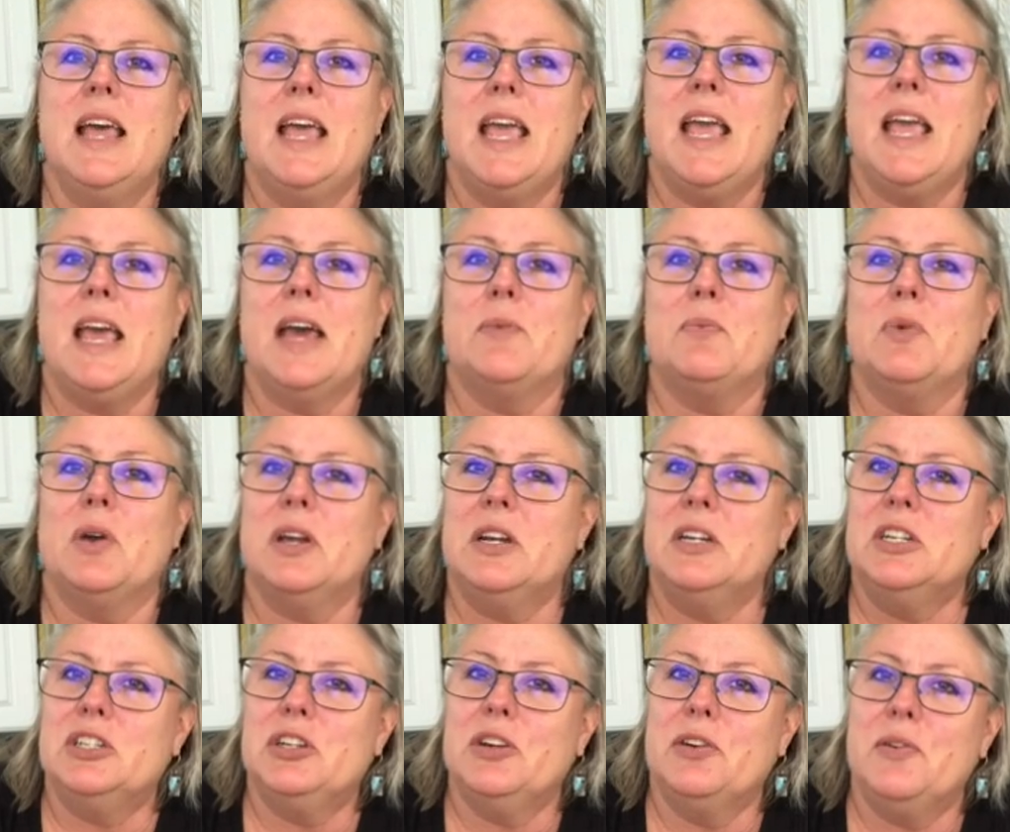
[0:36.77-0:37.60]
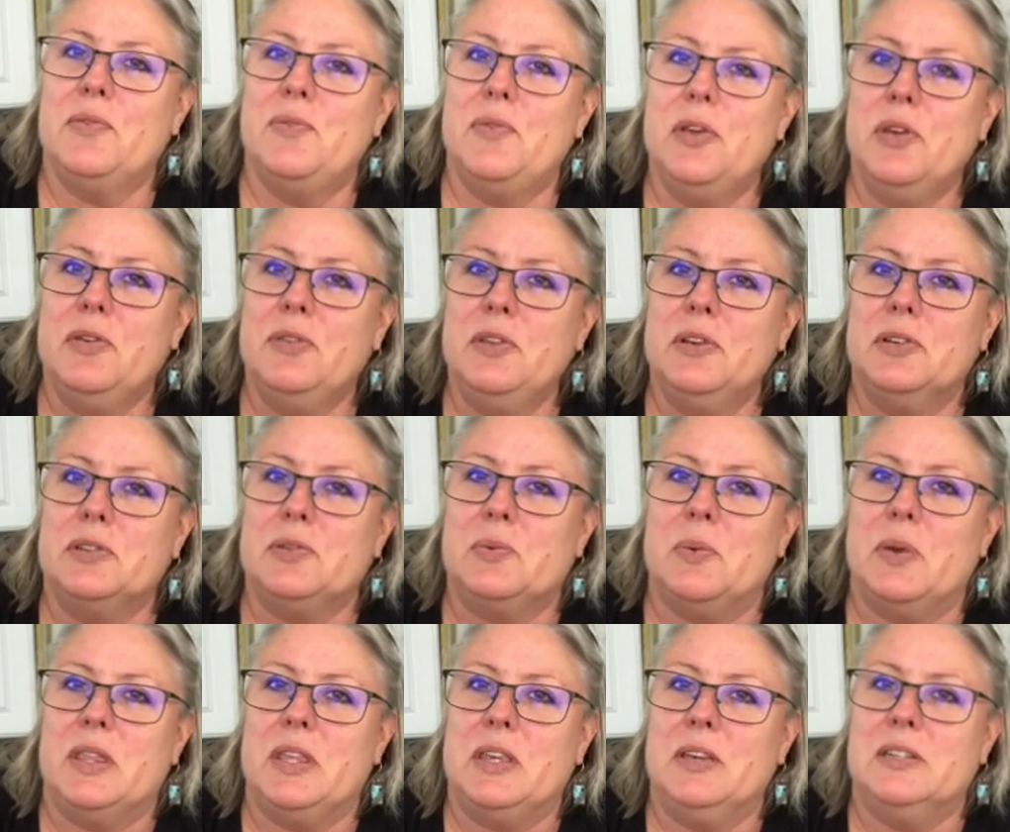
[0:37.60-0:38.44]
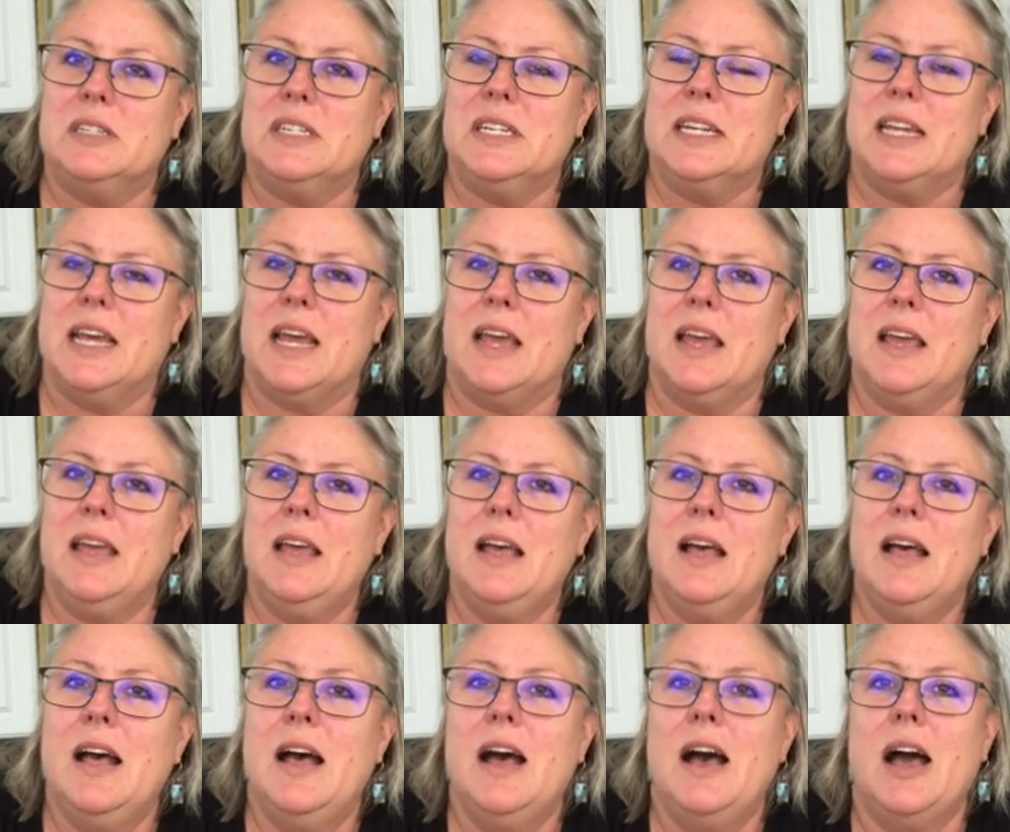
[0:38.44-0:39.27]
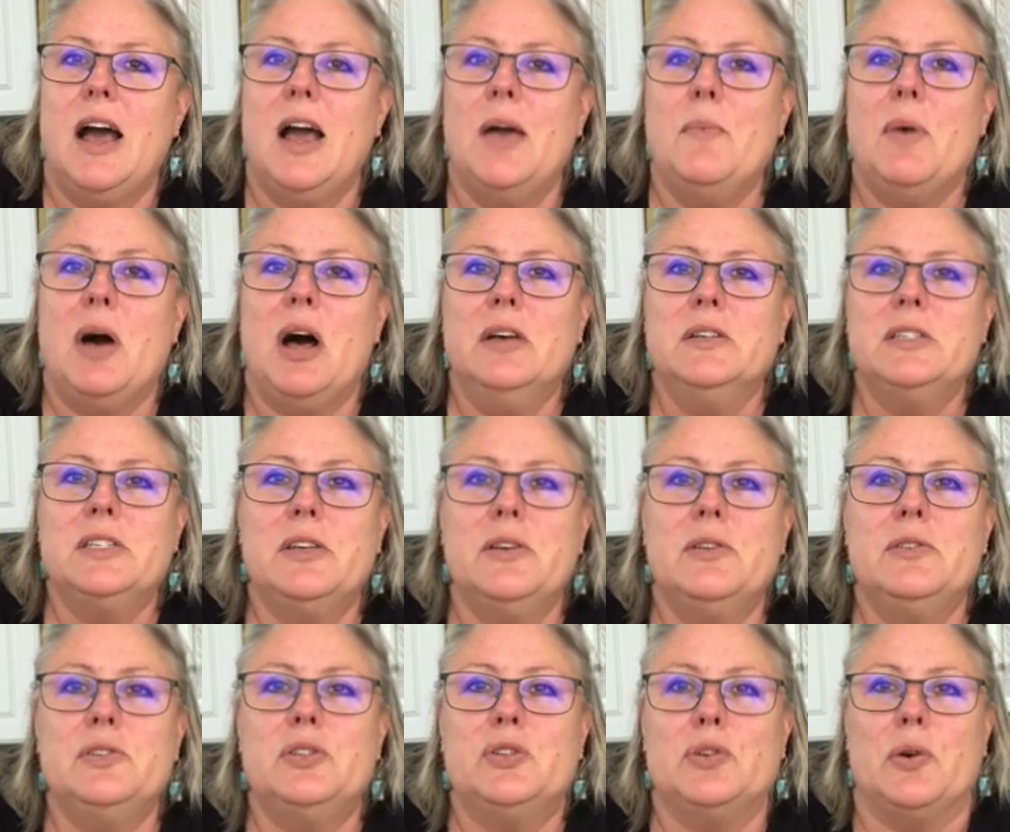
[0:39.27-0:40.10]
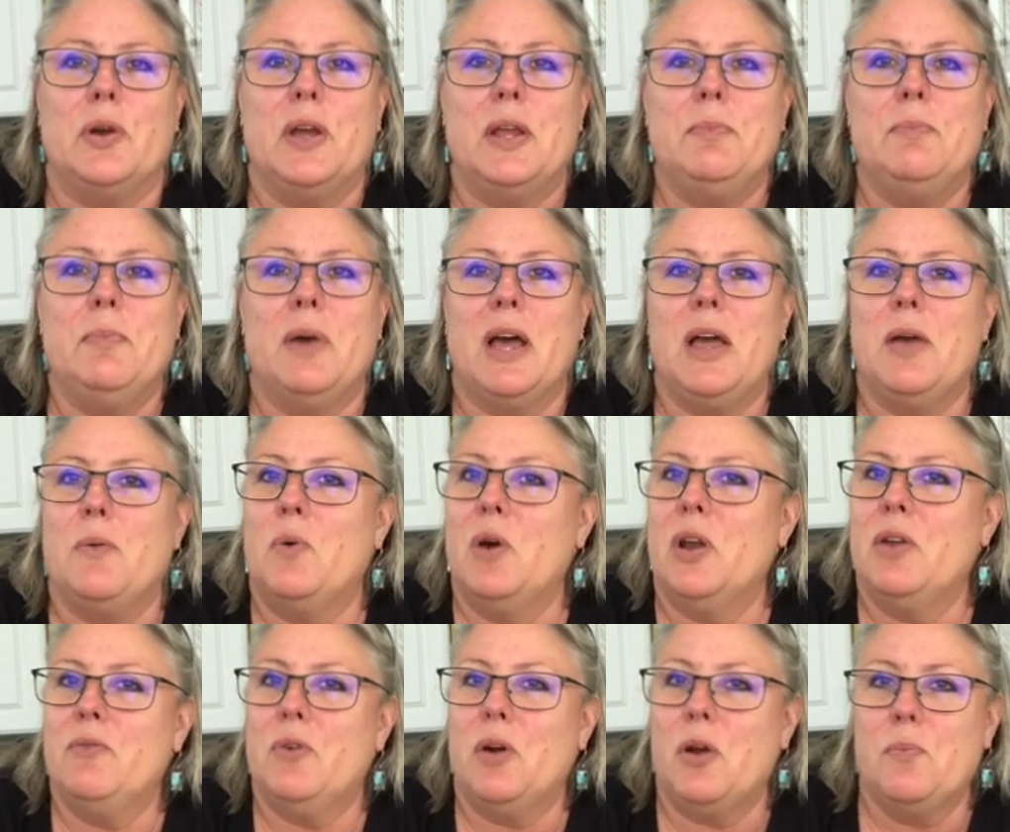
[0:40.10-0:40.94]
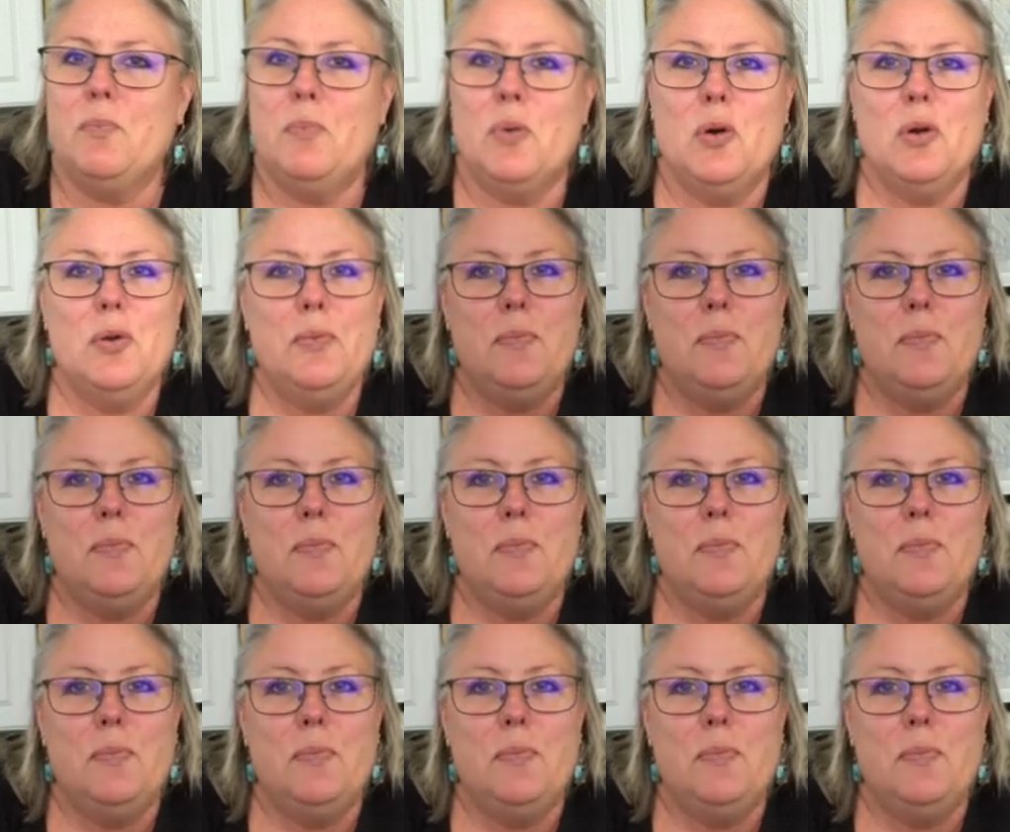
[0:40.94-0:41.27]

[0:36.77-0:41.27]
And we're going to share a few of those with you today. I'm also joined by one of our board